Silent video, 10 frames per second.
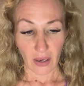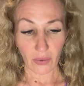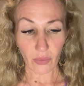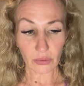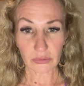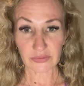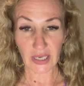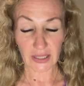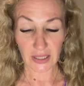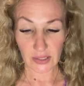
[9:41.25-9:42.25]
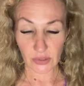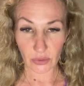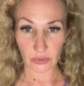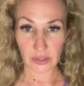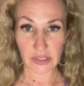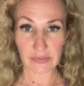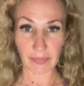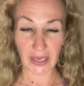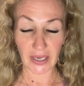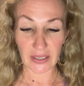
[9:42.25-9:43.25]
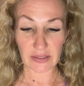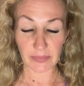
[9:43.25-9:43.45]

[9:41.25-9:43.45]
All of that has got a space,